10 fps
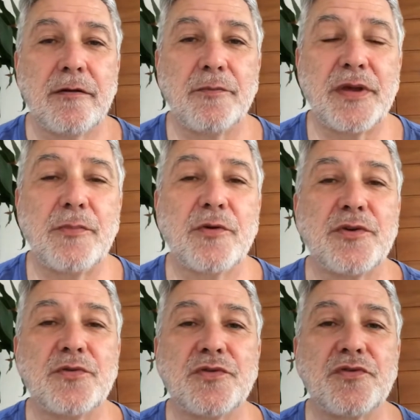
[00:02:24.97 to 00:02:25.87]
people
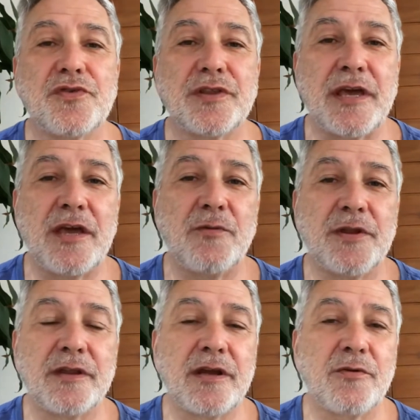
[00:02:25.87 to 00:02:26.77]
used to stay
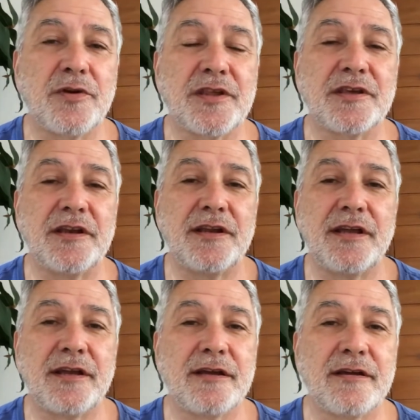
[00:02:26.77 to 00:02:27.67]
when they were
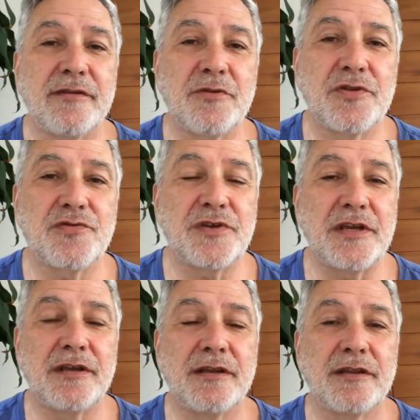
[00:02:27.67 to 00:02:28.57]
attending a
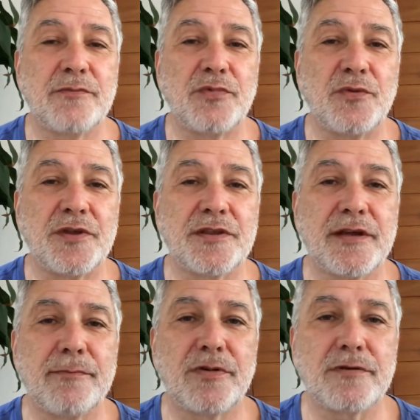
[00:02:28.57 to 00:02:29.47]
retreat in the Buddhist
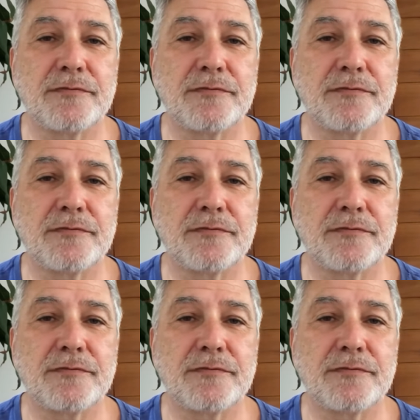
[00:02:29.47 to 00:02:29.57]
temple.